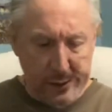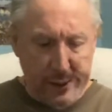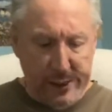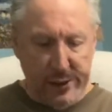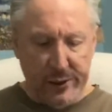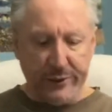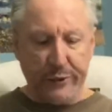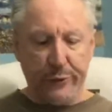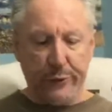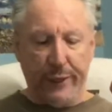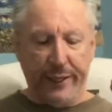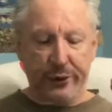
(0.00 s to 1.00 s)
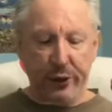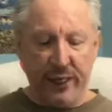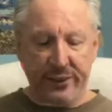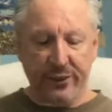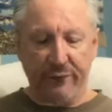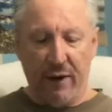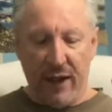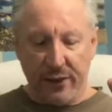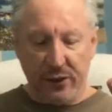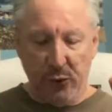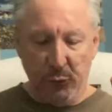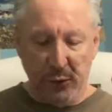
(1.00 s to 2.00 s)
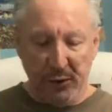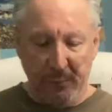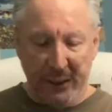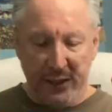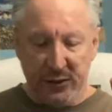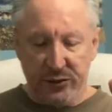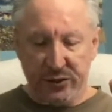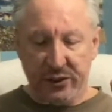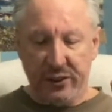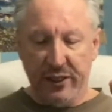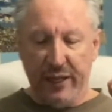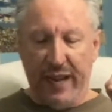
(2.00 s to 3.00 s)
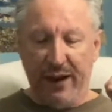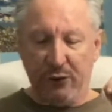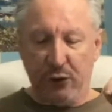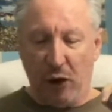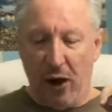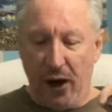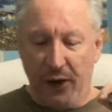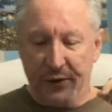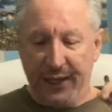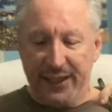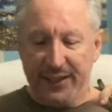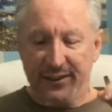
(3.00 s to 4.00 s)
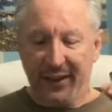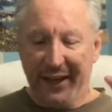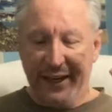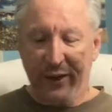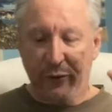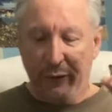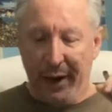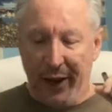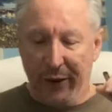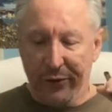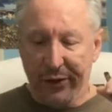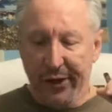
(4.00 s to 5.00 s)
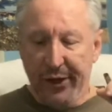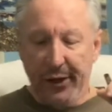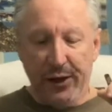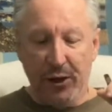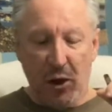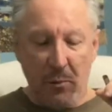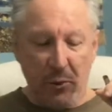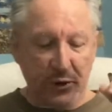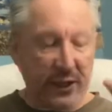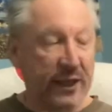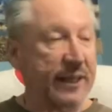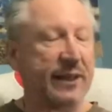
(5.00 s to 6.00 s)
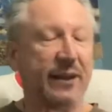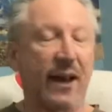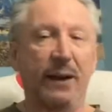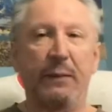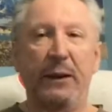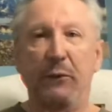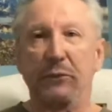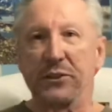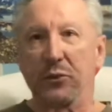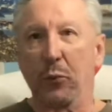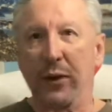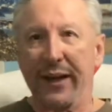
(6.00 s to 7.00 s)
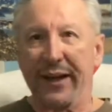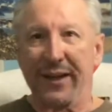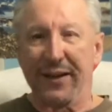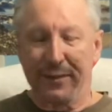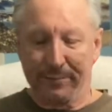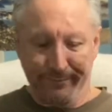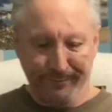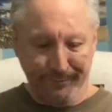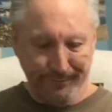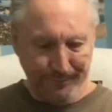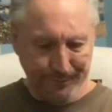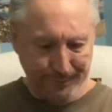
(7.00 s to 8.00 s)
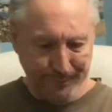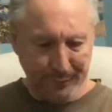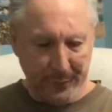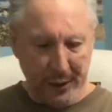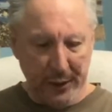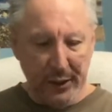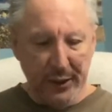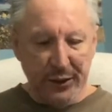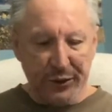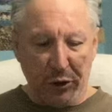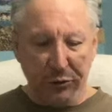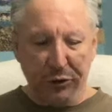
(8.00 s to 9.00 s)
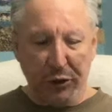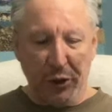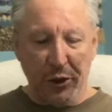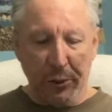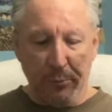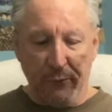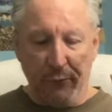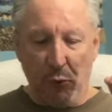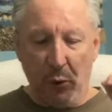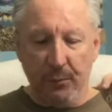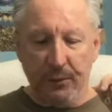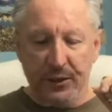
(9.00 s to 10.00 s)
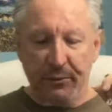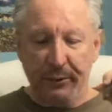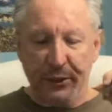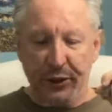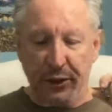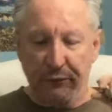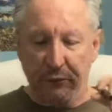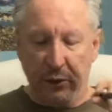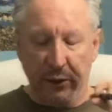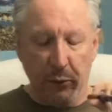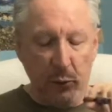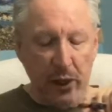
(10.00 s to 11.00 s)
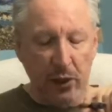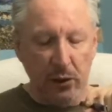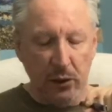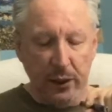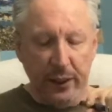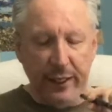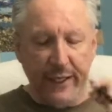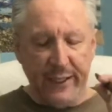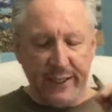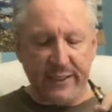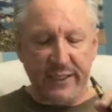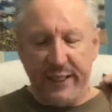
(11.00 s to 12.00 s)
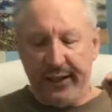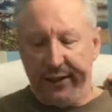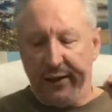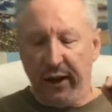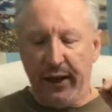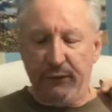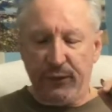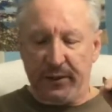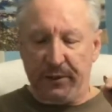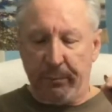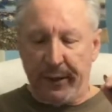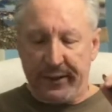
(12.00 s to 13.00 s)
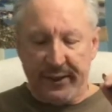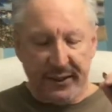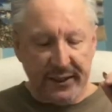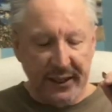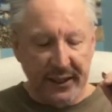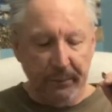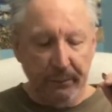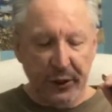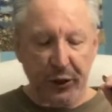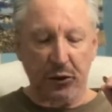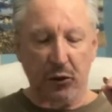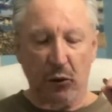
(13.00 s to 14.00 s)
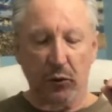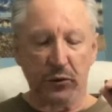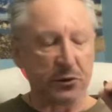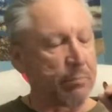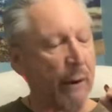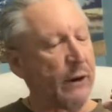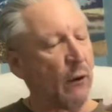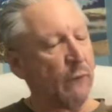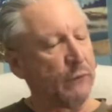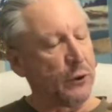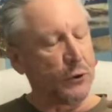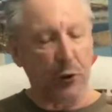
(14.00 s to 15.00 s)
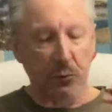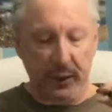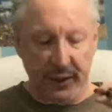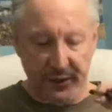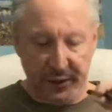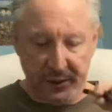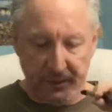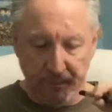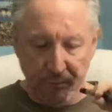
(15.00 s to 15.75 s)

He also drank shots of vodka with meals, after a hard day's laying around, and almost any time he was awake. Sojourner performed its mission very well. It exceeded life expectancy and mission goals by over 2 months.